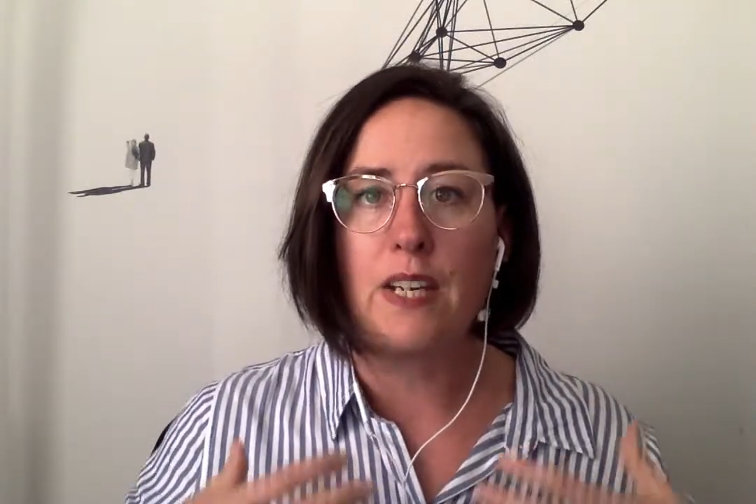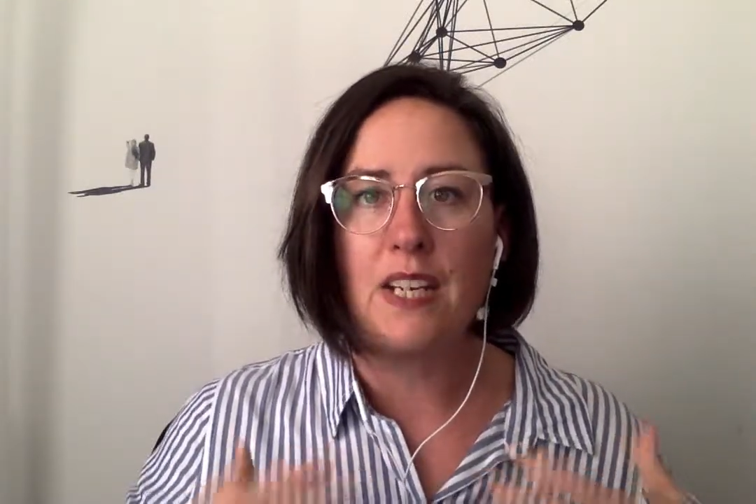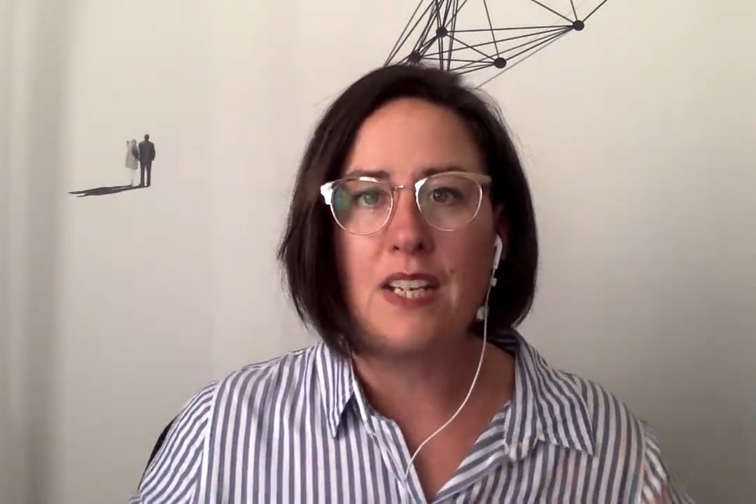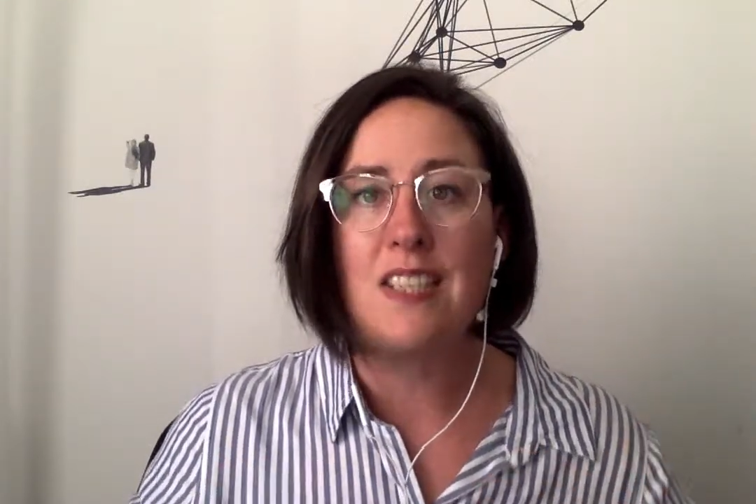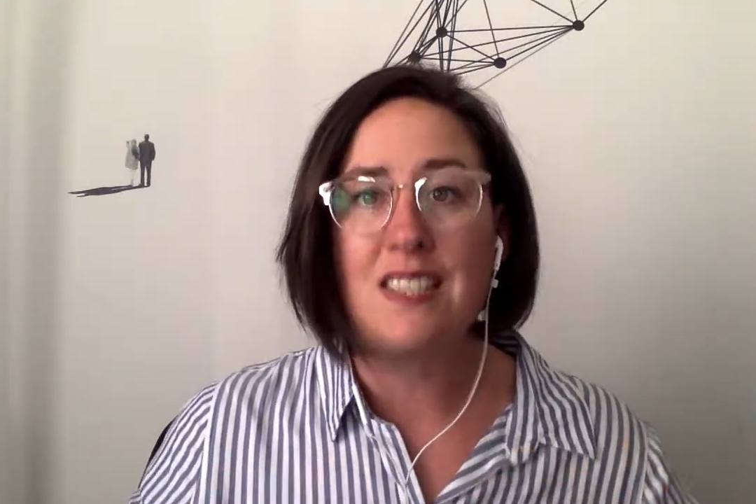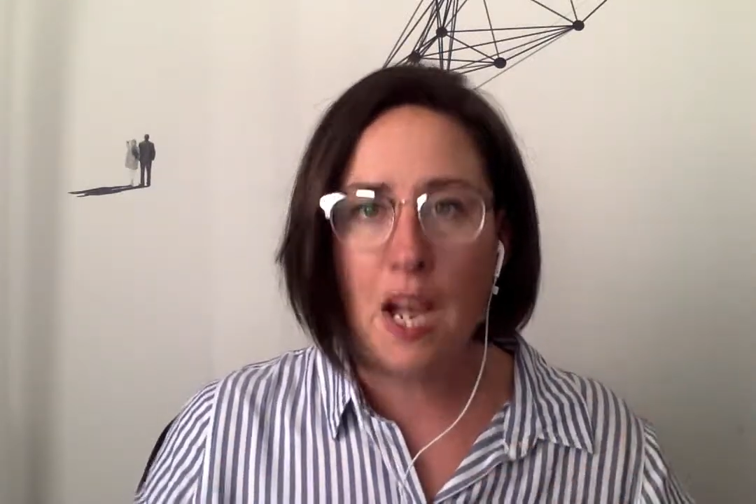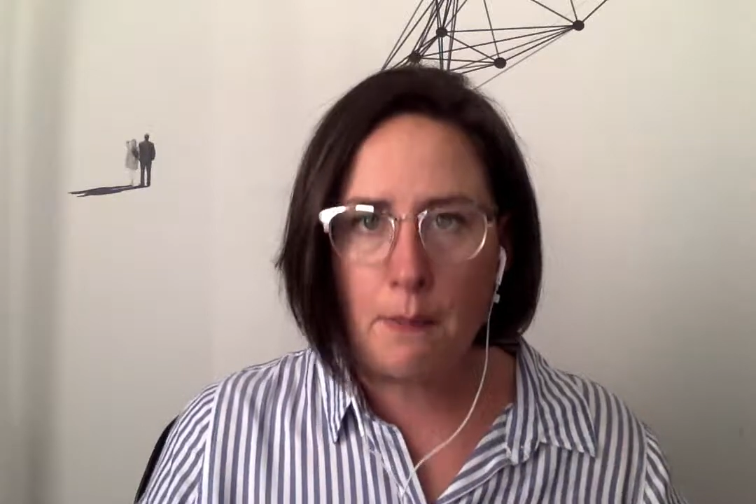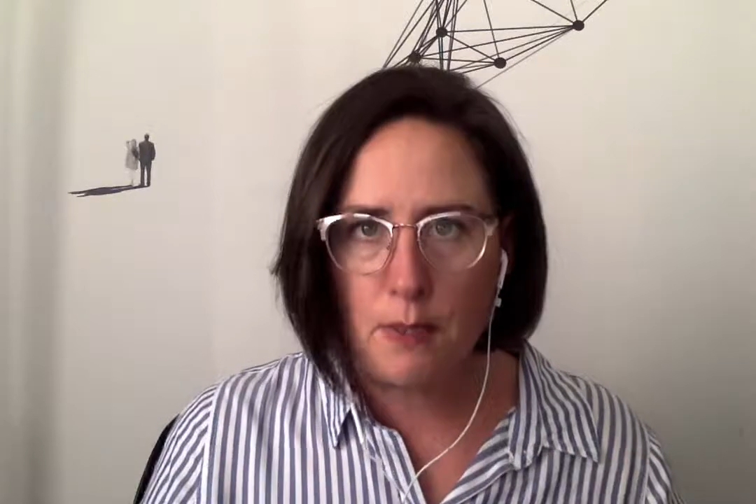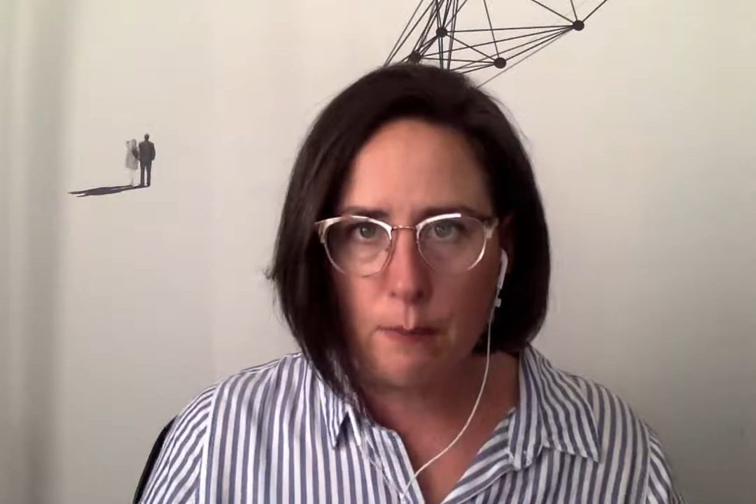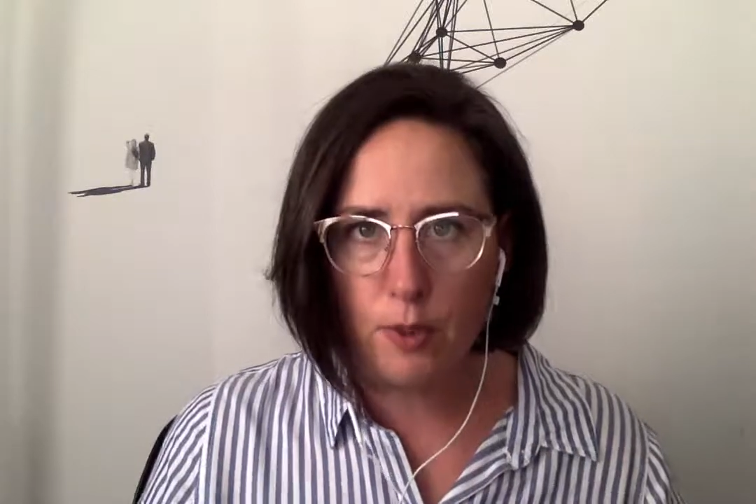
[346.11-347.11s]
in
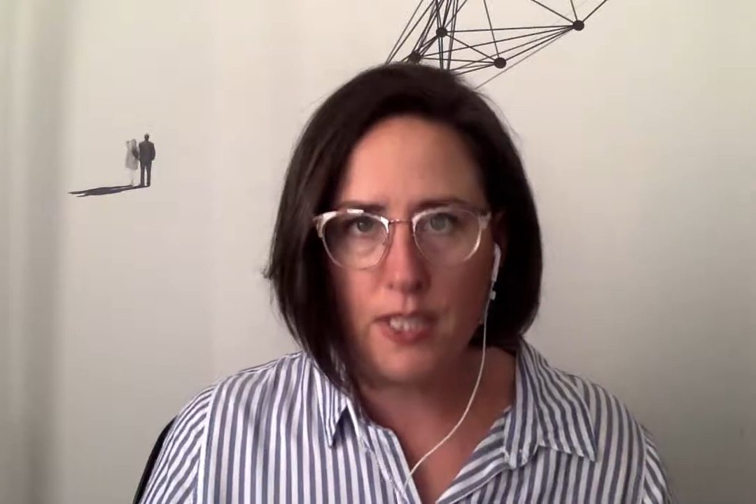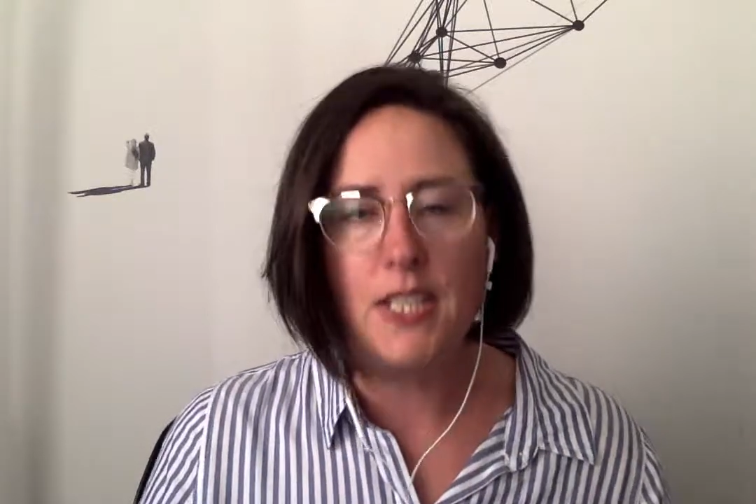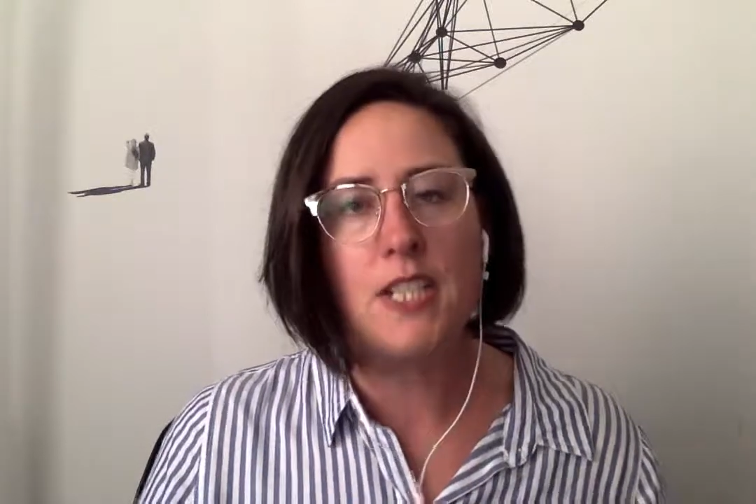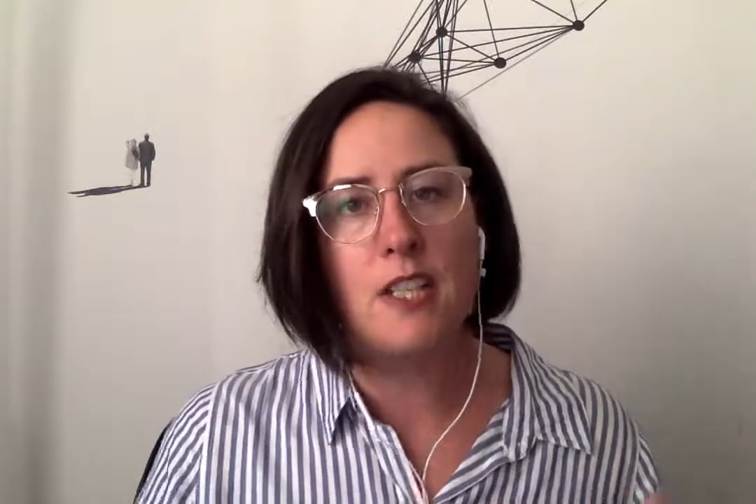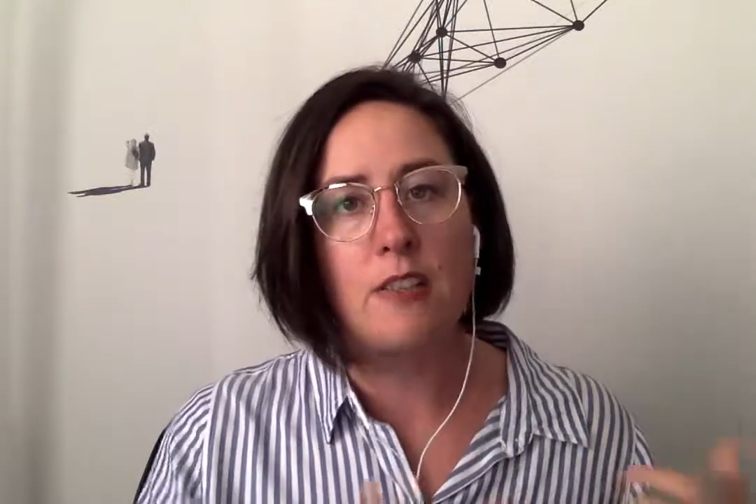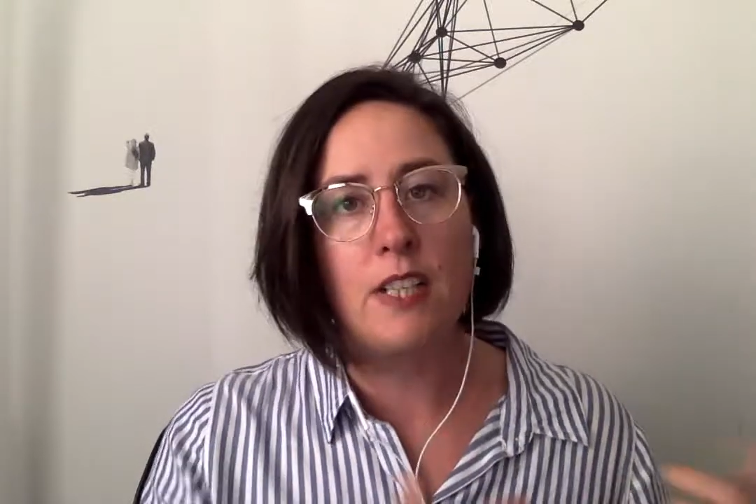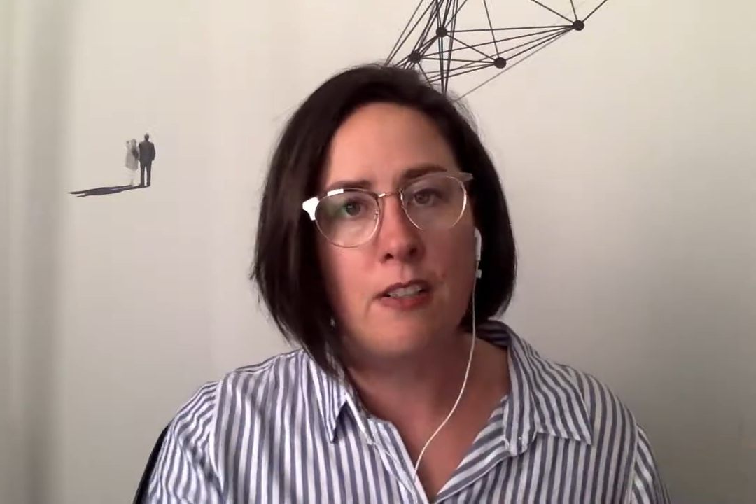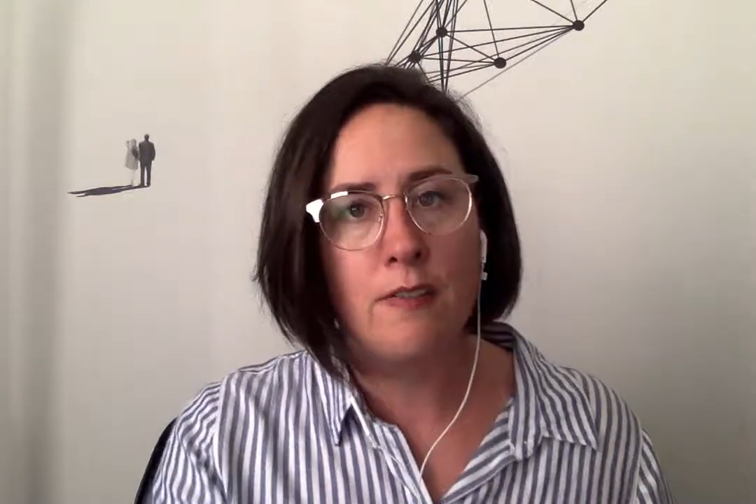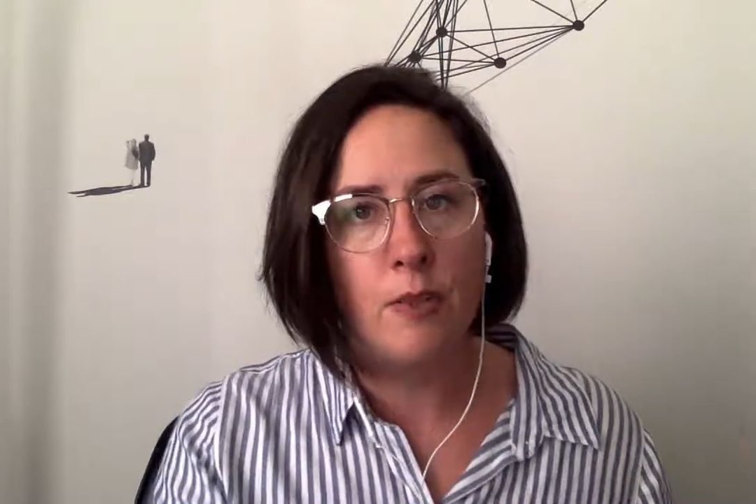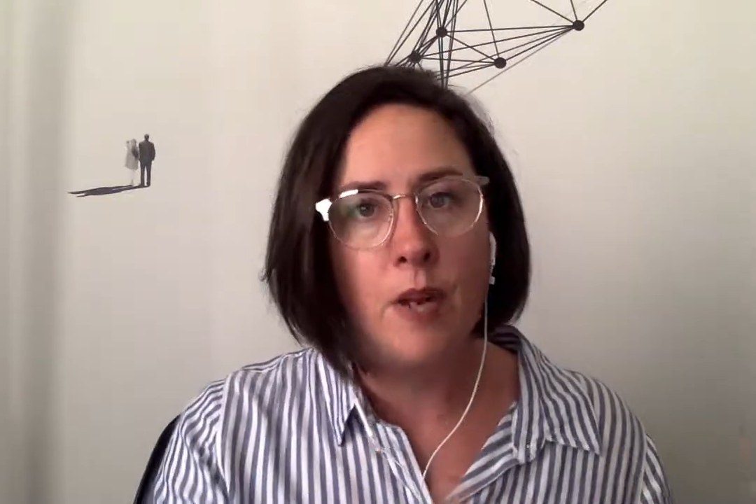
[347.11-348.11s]
depth, both in another
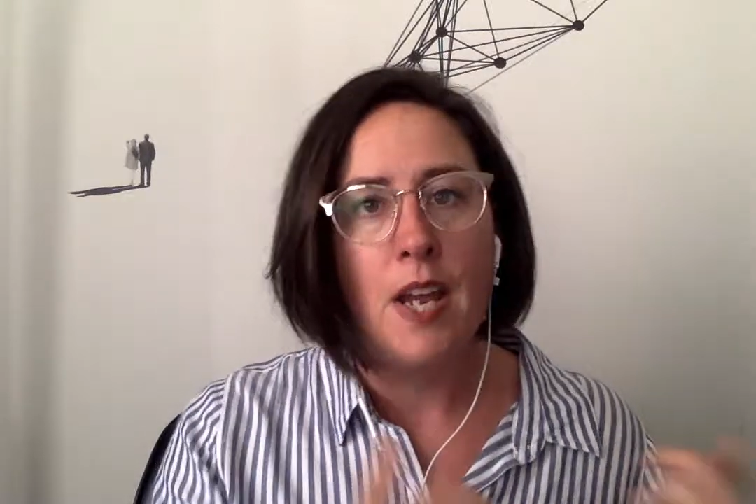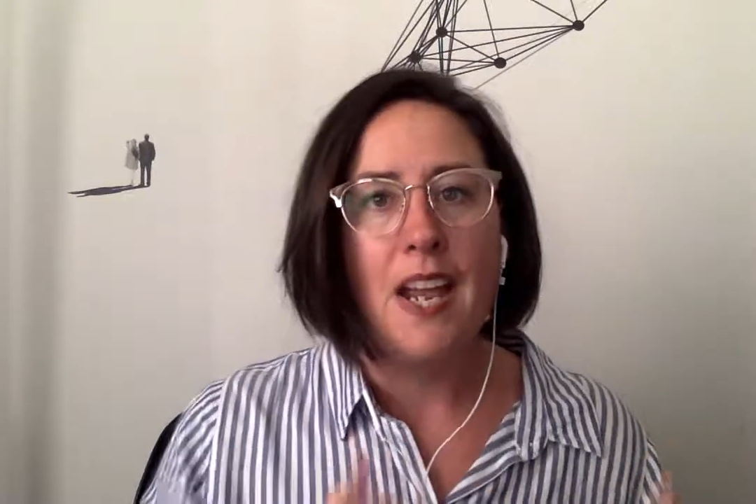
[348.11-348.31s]
interview